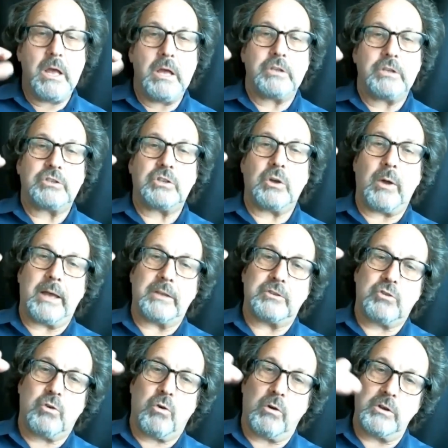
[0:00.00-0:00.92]
So as
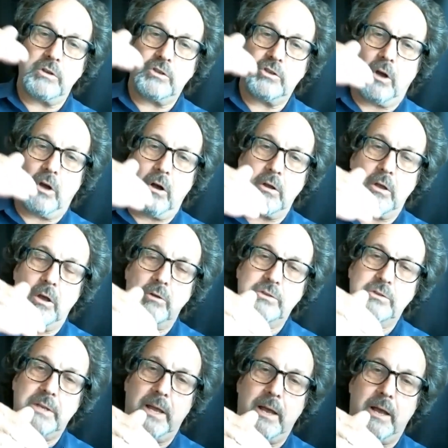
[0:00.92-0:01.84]
cortisol goes
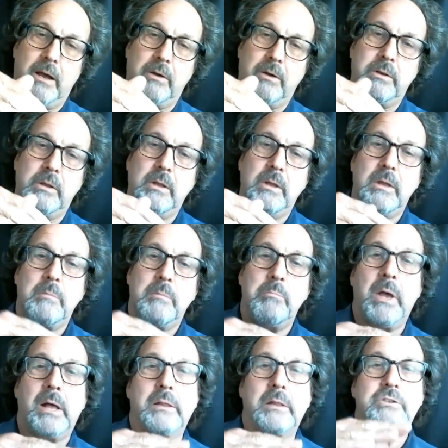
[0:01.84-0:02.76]
down,
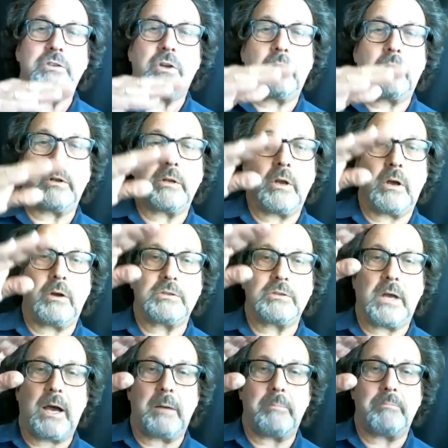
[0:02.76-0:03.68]
melatonin goes
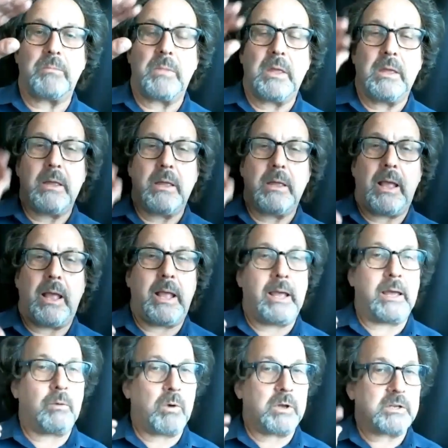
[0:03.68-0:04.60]
up.
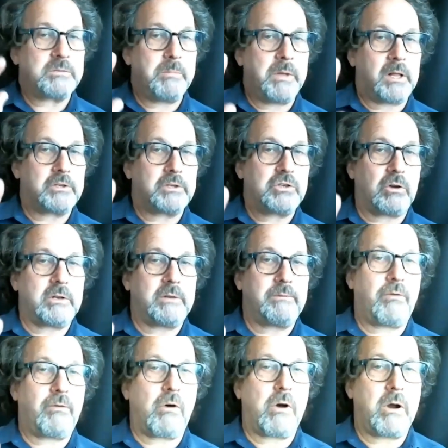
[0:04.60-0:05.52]
And what's melatonin
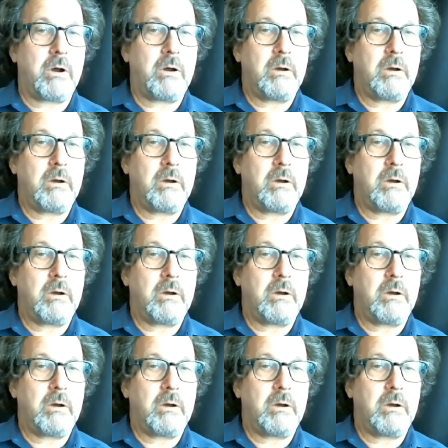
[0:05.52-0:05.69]
for?